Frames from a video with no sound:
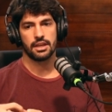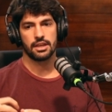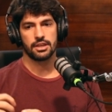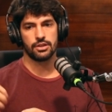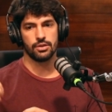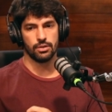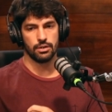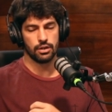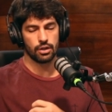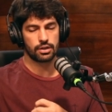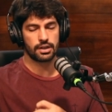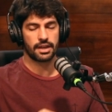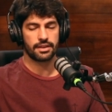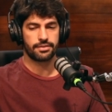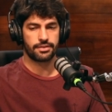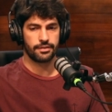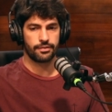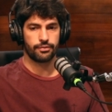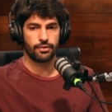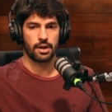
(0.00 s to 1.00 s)
you look
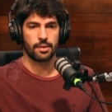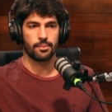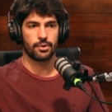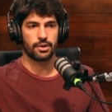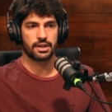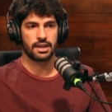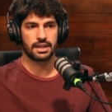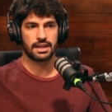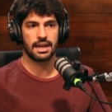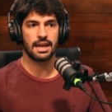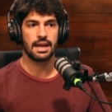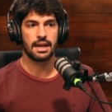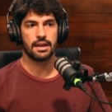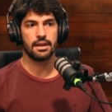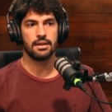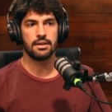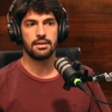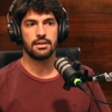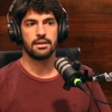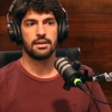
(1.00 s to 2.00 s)
at the framework
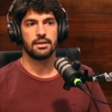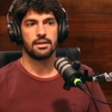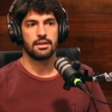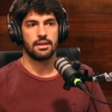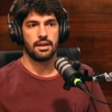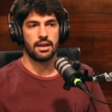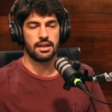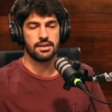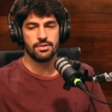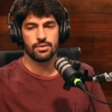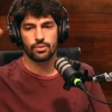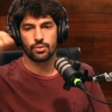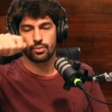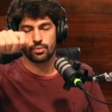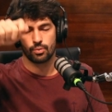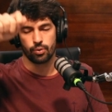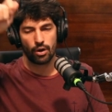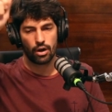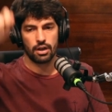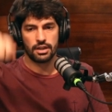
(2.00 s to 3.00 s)
again and you
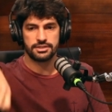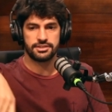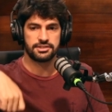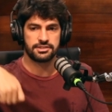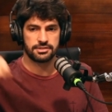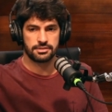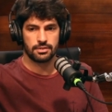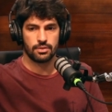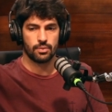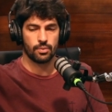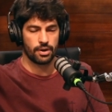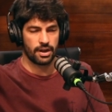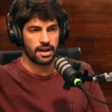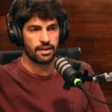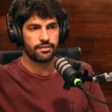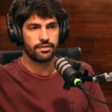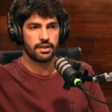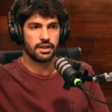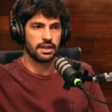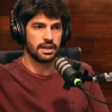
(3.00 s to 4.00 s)
cross
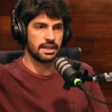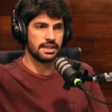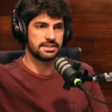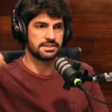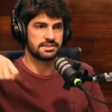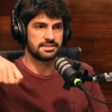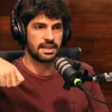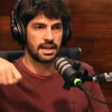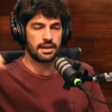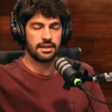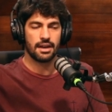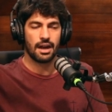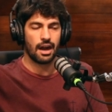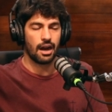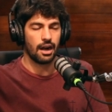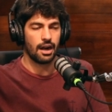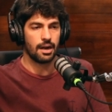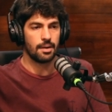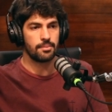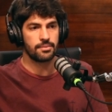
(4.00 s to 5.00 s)
whatever it is, that
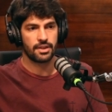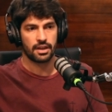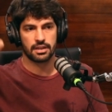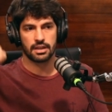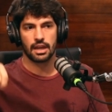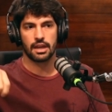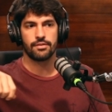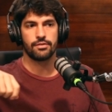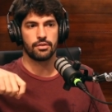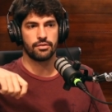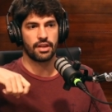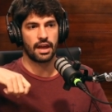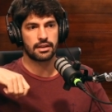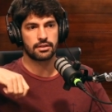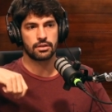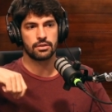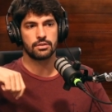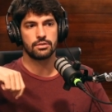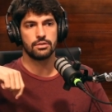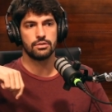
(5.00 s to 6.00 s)
arm that gave you
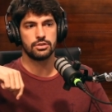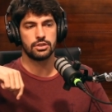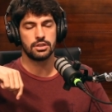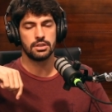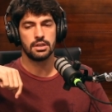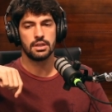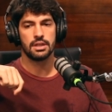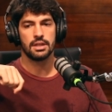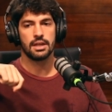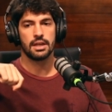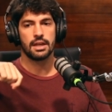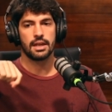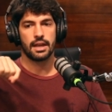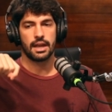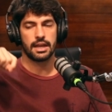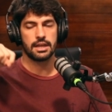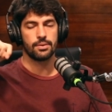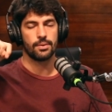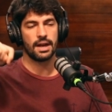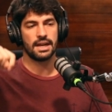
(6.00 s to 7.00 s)
that conclusion,
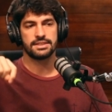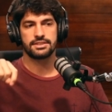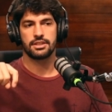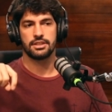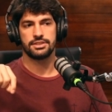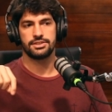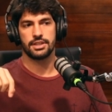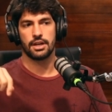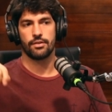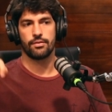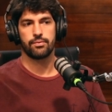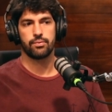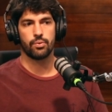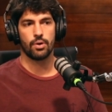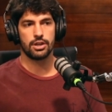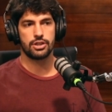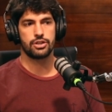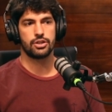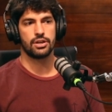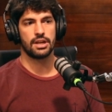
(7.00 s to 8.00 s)
and you ask yourself,
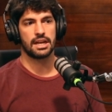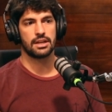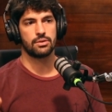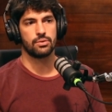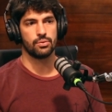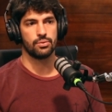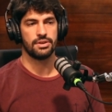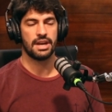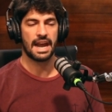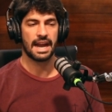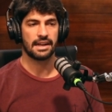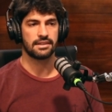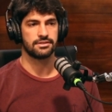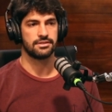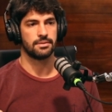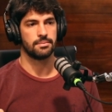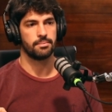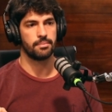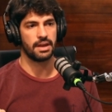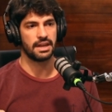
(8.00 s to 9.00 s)
what should I do
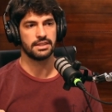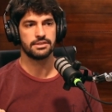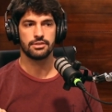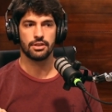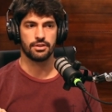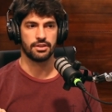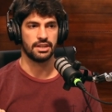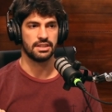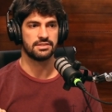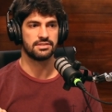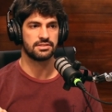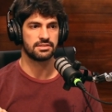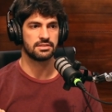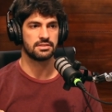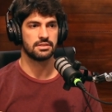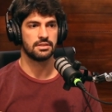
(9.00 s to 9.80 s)
next based on this?